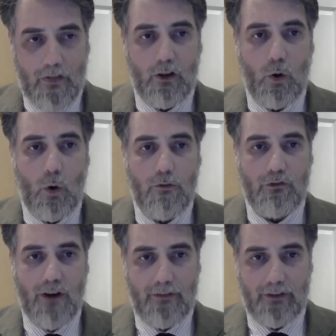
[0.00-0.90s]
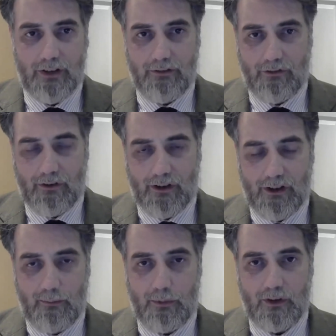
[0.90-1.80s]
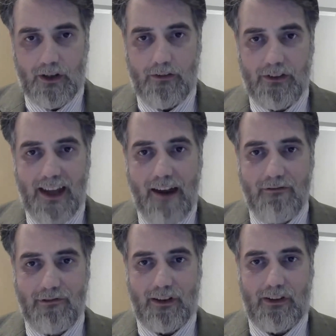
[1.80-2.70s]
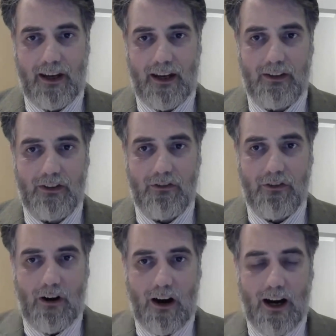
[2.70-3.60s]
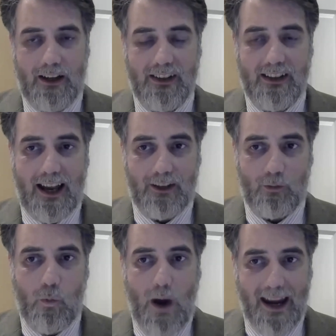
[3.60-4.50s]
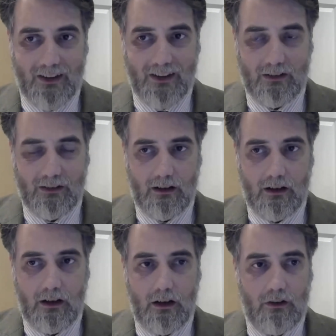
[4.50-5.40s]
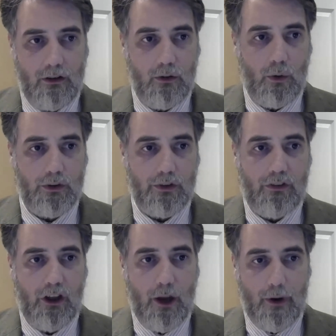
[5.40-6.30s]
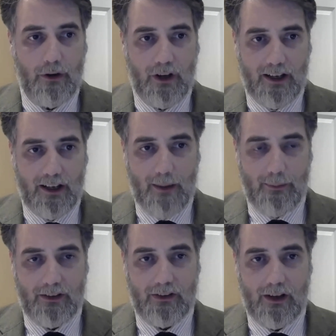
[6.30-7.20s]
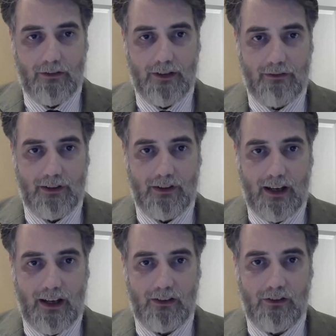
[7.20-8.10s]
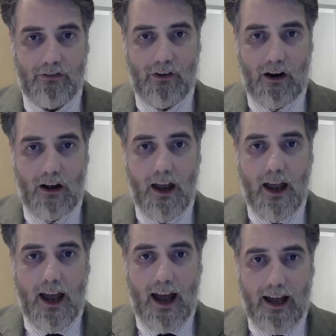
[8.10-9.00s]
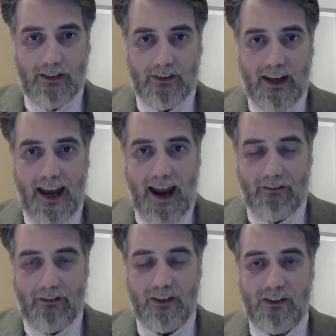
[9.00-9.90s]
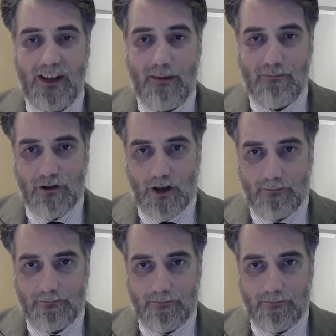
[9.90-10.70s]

The law of gravity, for example, governs everything insofar as it has weight. The laws of thermodynamics govern everything insofar as they have a temperature.